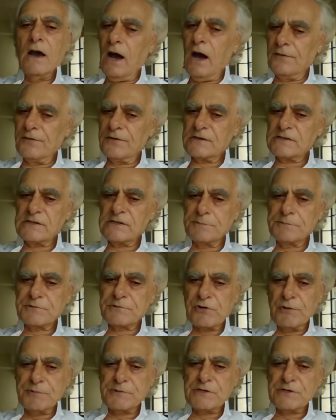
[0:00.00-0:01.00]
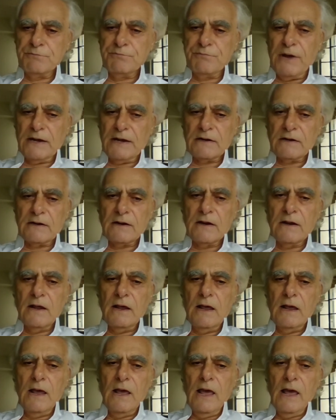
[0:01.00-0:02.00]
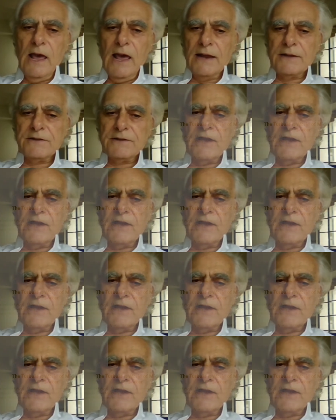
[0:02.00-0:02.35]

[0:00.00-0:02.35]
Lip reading: on the subscription button at